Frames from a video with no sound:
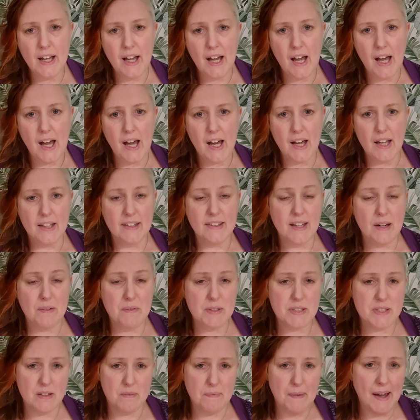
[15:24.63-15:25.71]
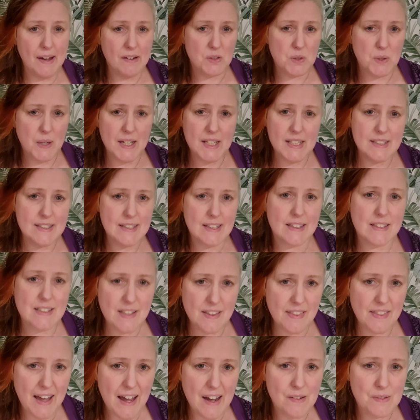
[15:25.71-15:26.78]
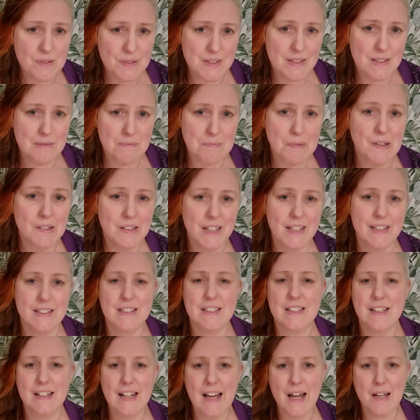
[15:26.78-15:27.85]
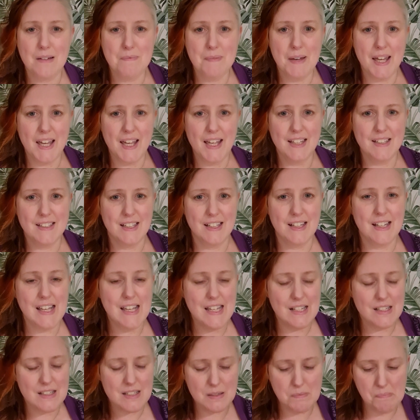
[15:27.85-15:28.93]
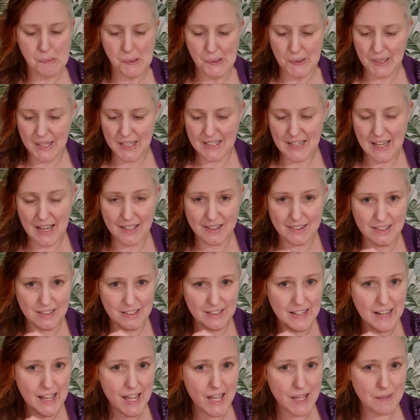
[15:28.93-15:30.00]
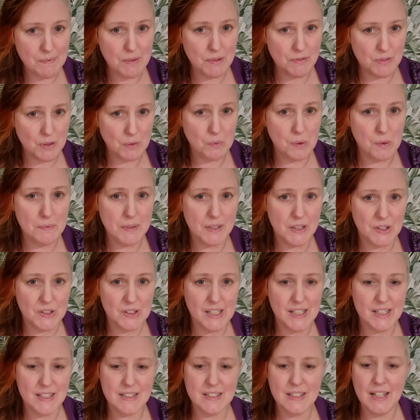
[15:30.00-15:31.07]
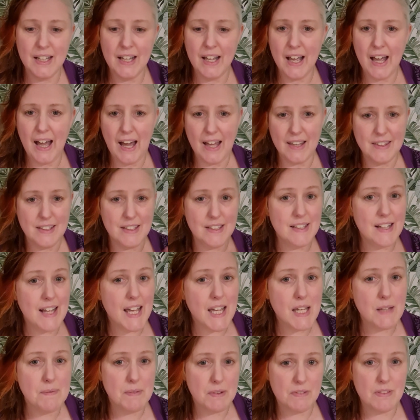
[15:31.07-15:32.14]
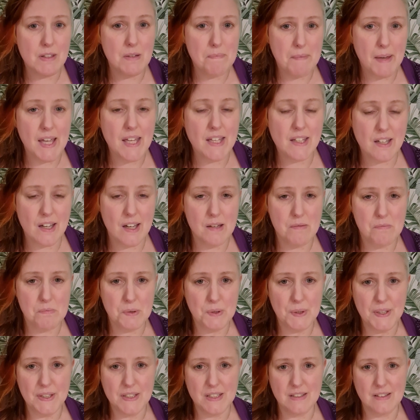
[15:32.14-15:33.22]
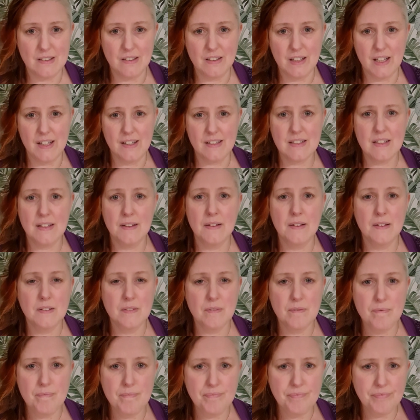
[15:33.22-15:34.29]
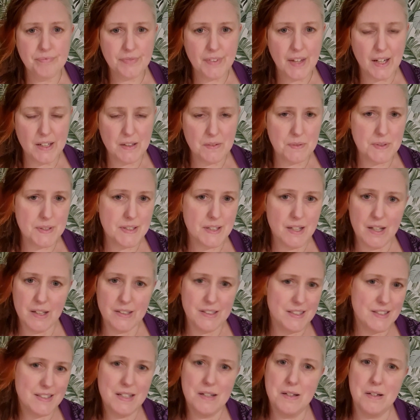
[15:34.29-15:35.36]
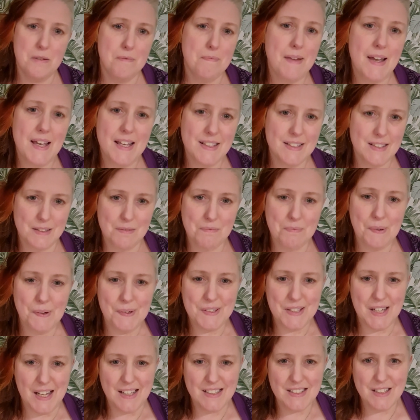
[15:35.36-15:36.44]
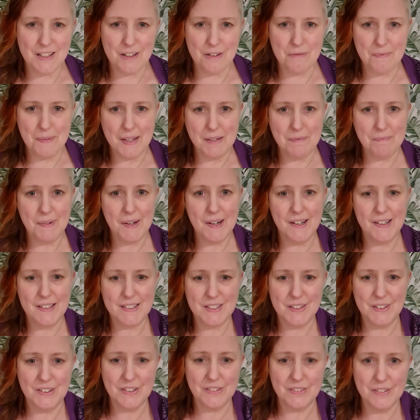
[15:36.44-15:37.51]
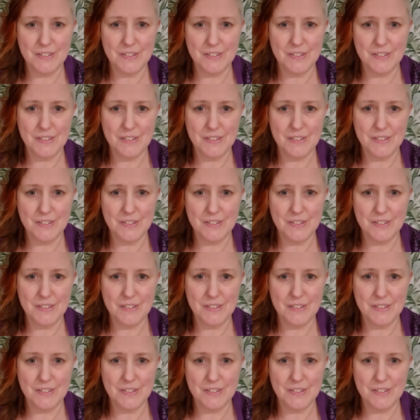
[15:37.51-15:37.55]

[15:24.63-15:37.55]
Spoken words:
And that was about 26,000 bonnets she'd had made, and each bonnet had the name of the woman on it and the name of the maker embroidered on it. And it was just an amazing project to have been part of.